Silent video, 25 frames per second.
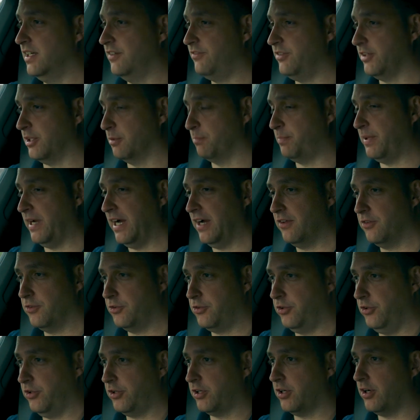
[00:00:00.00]
if you compare the
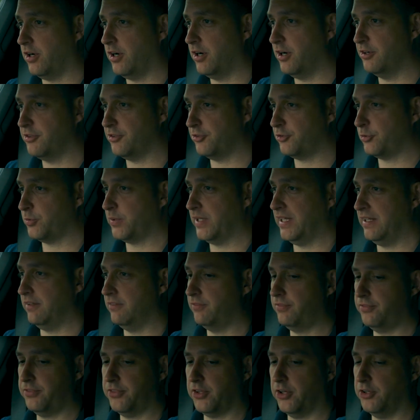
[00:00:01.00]
two cars at
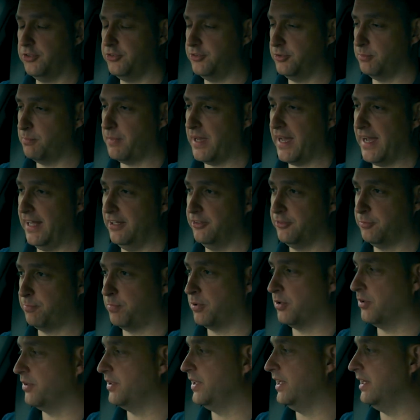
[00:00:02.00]
12,000 miles
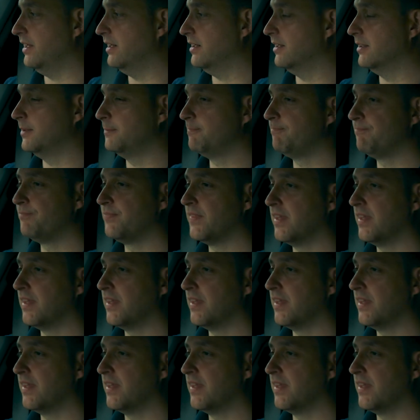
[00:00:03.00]
per year,